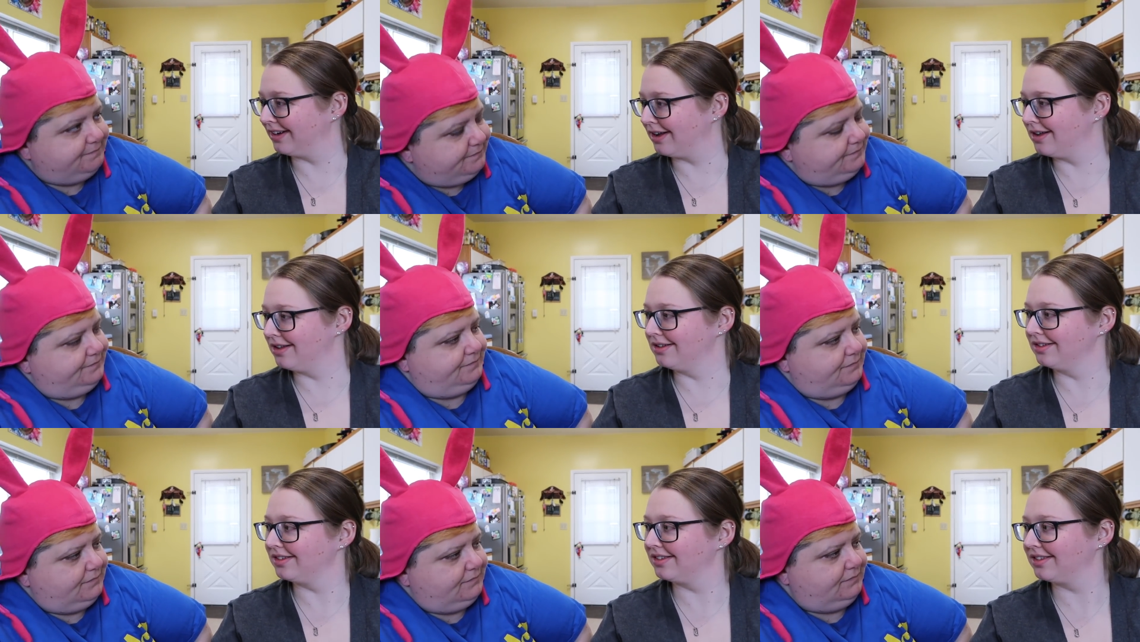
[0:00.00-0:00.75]
Speaker 1: it
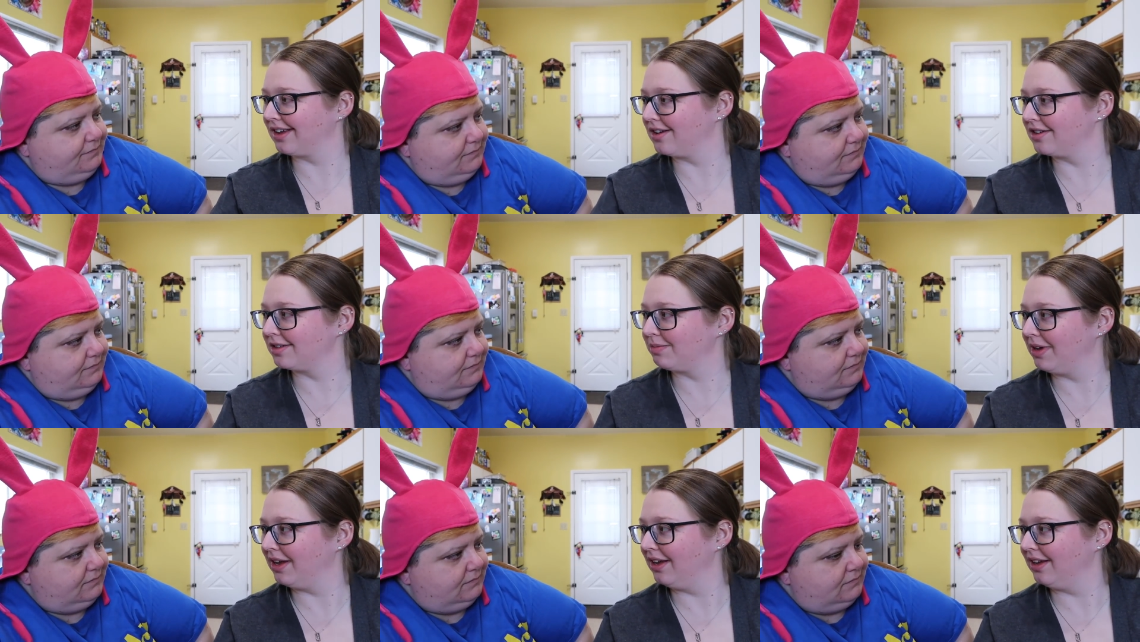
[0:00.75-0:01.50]
all scares
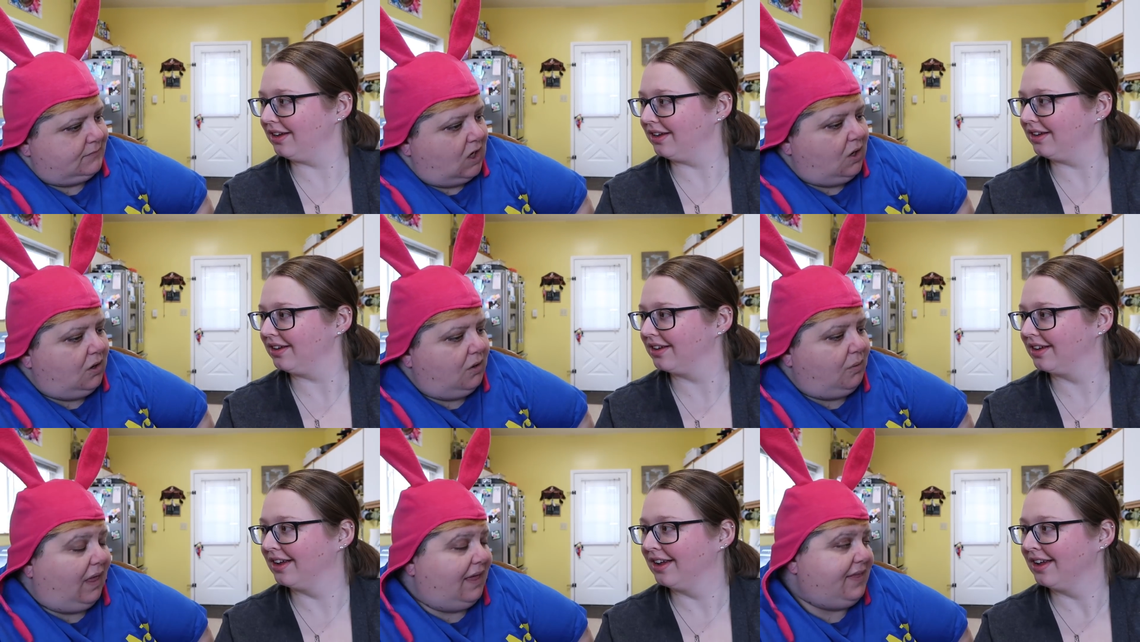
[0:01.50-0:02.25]
me.
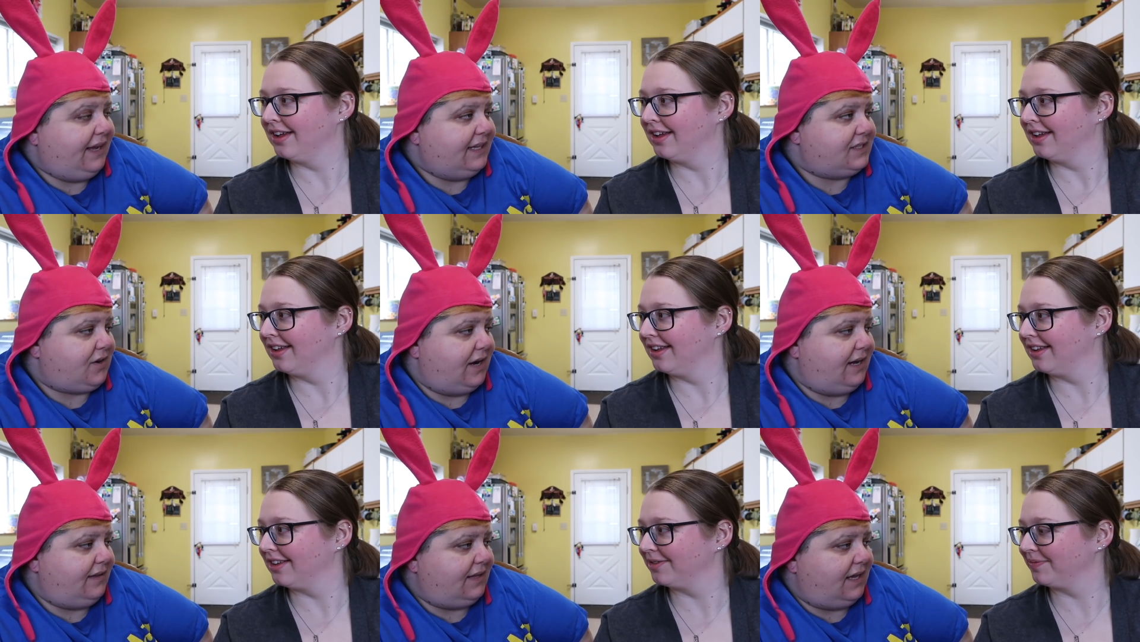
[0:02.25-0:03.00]
Speaker 2: Well, I think it's
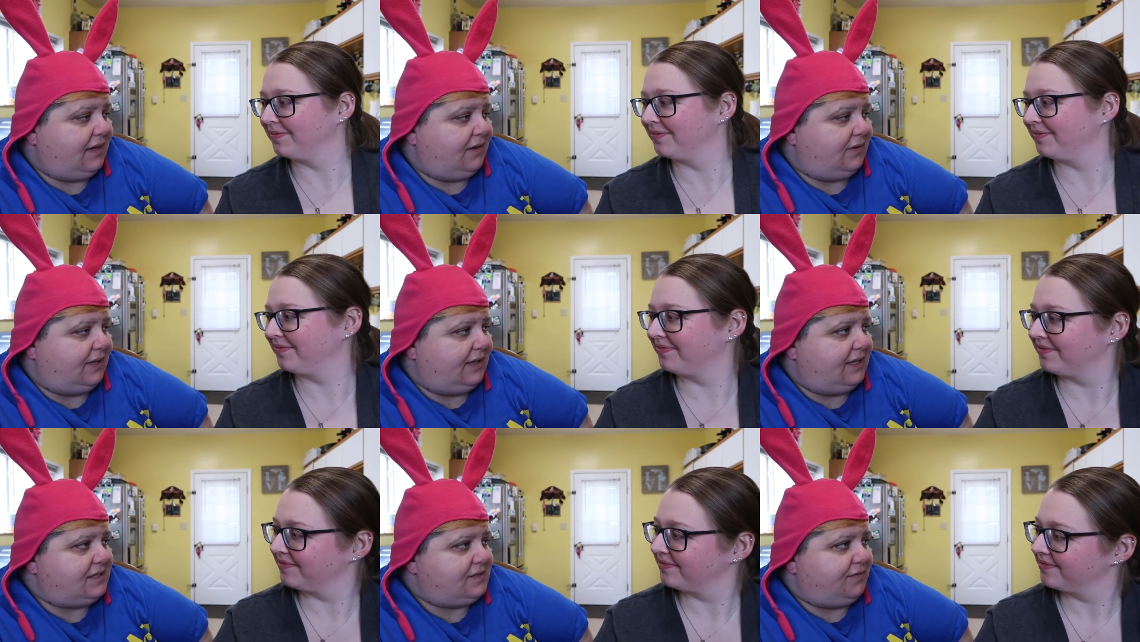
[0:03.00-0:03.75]
great that you did
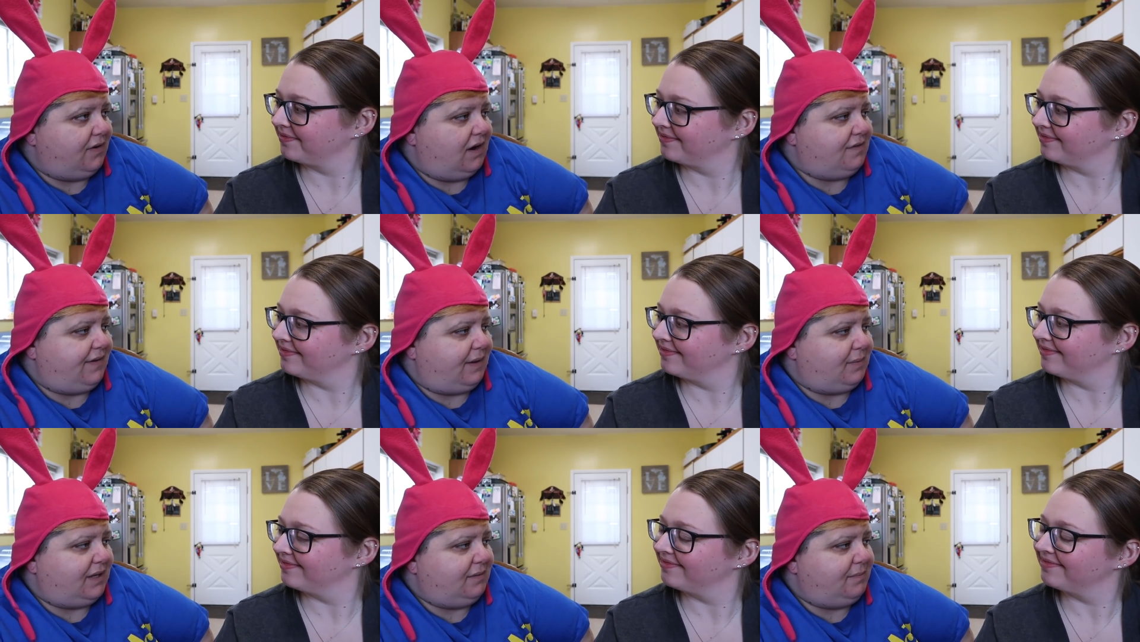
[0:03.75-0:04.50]
this for our
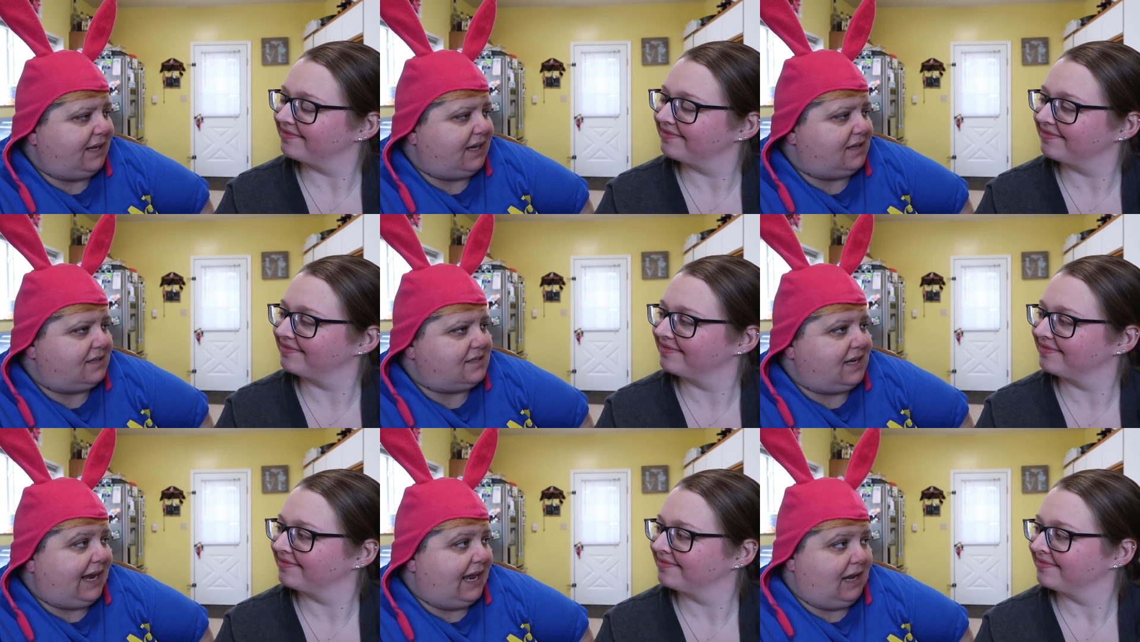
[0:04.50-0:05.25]
family because
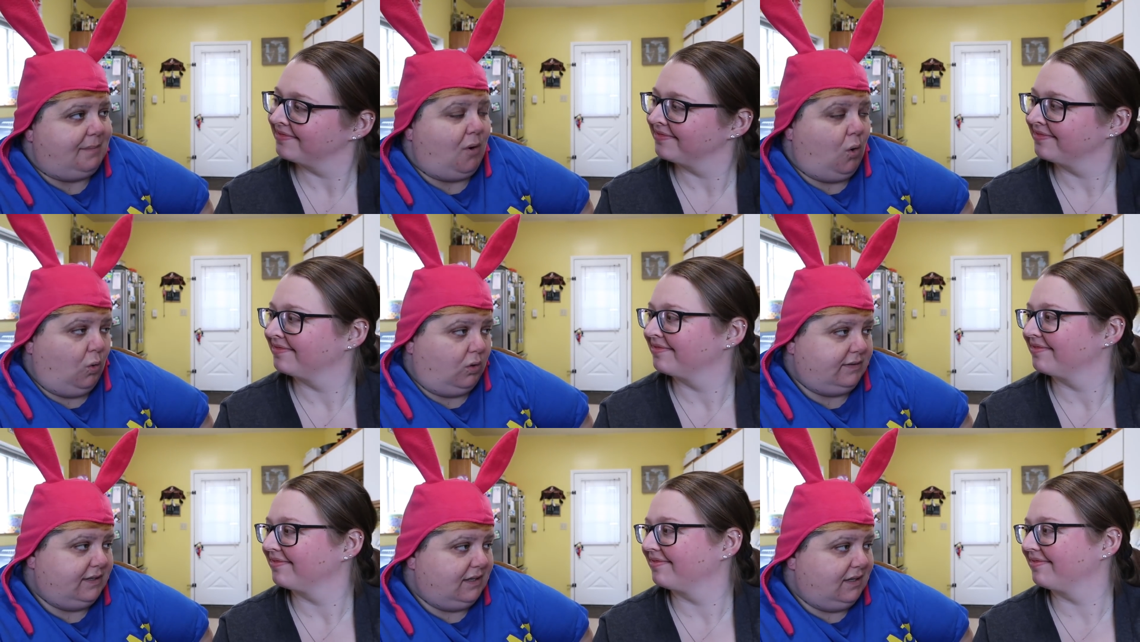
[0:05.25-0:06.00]
again, I'm
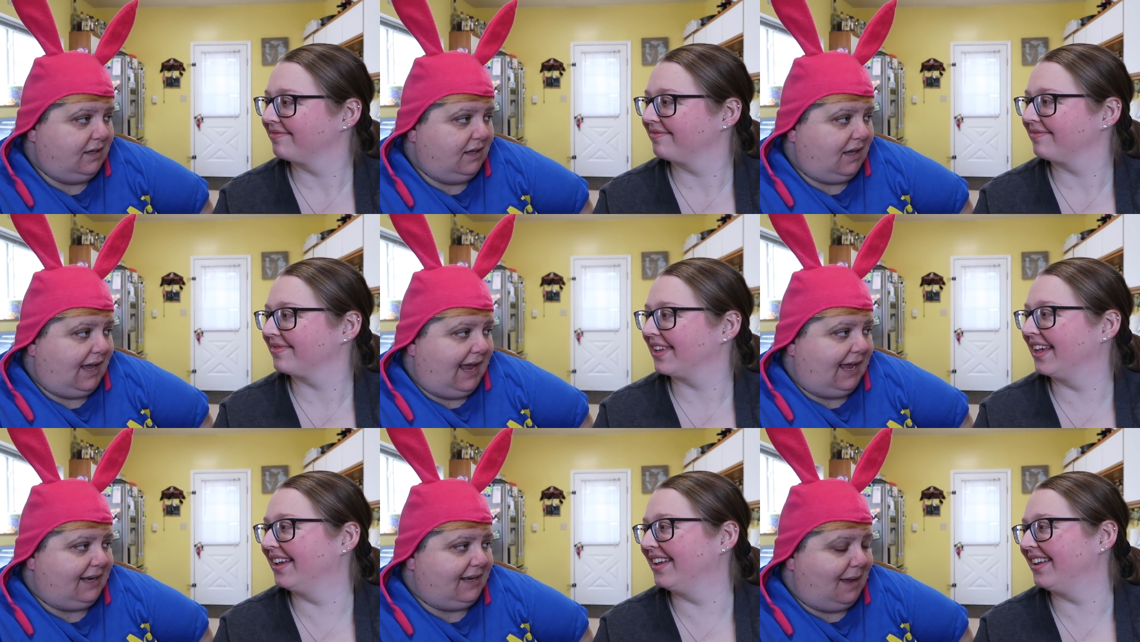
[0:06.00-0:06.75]
old
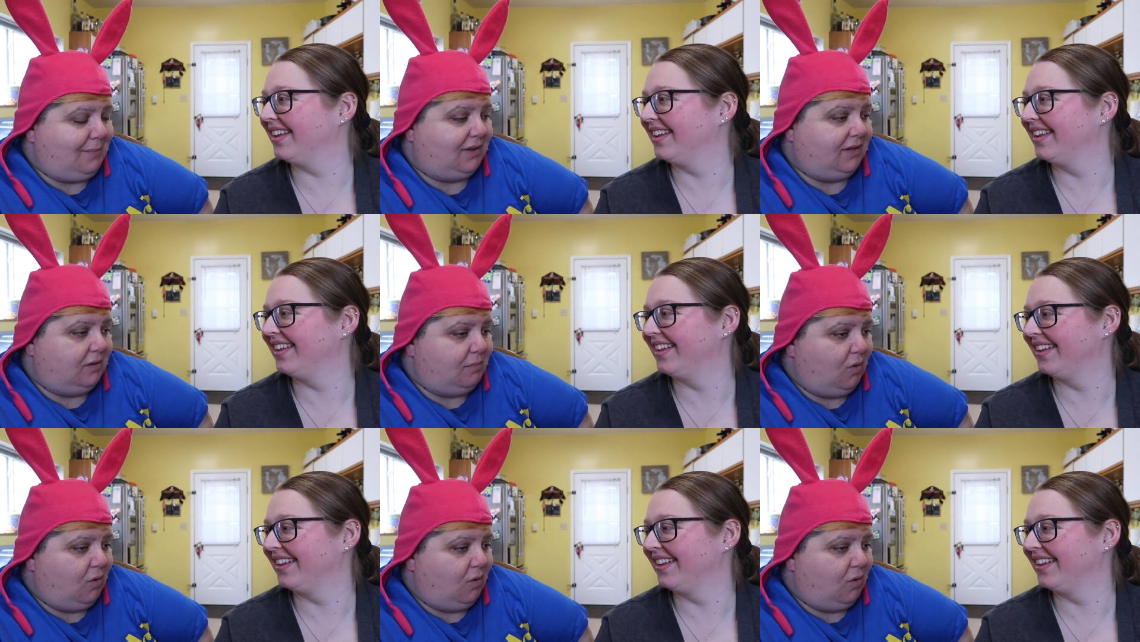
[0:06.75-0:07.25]
and I'm a little